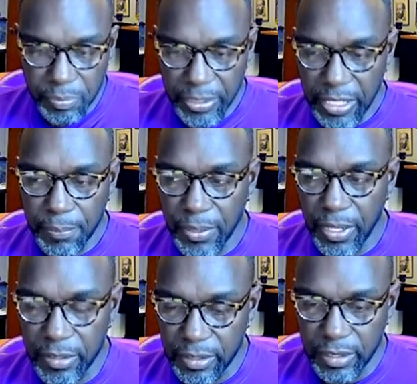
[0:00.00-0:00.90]
being a
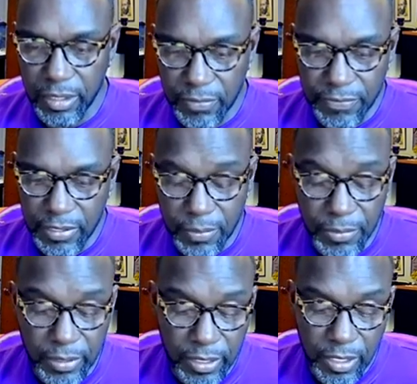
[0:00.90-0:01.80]
part of the
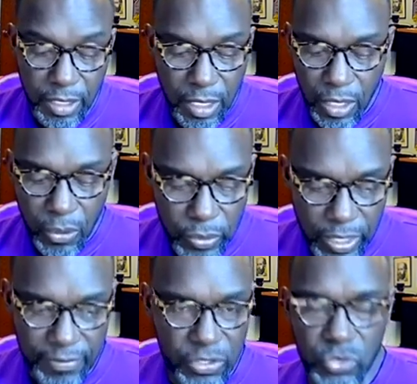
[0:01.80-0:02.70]
community. We
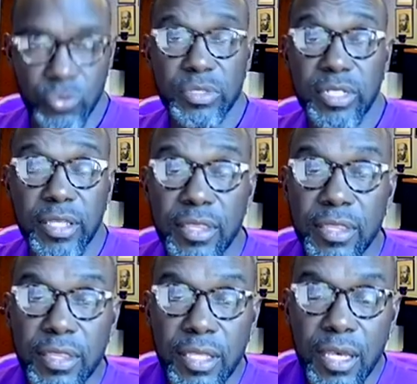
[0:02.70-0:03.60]
have a Juneteenth
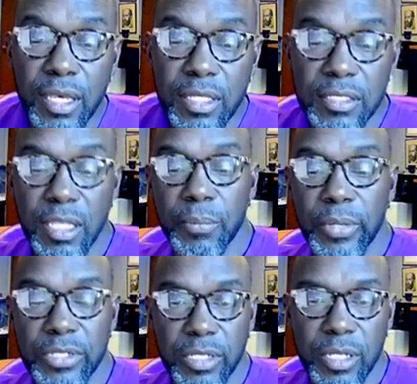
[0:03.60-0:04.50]

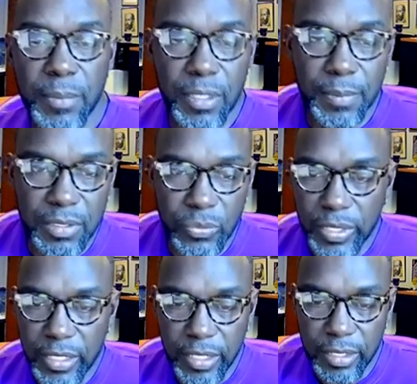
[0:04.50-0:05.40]
celebration coming up this
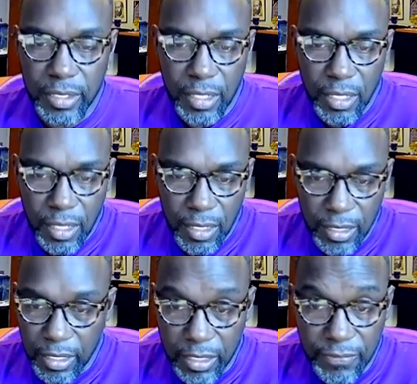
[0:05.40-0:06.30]
weekend. A
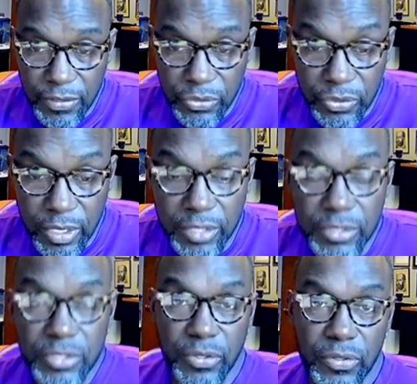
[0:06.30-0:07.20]
lot of individuals are
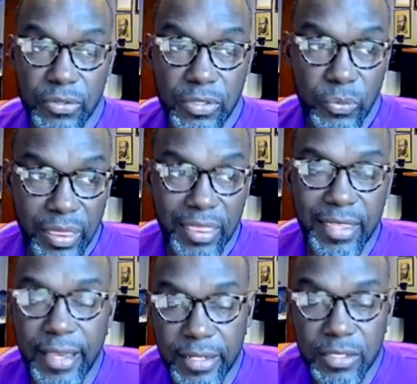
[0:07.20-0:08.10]
concerned with
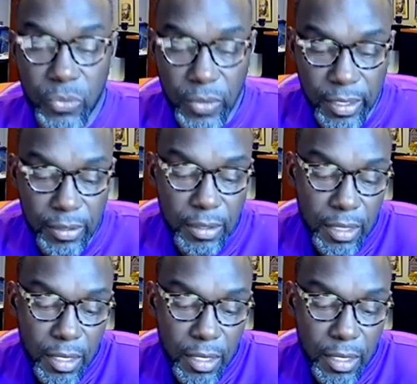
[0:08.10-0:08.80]
that as well,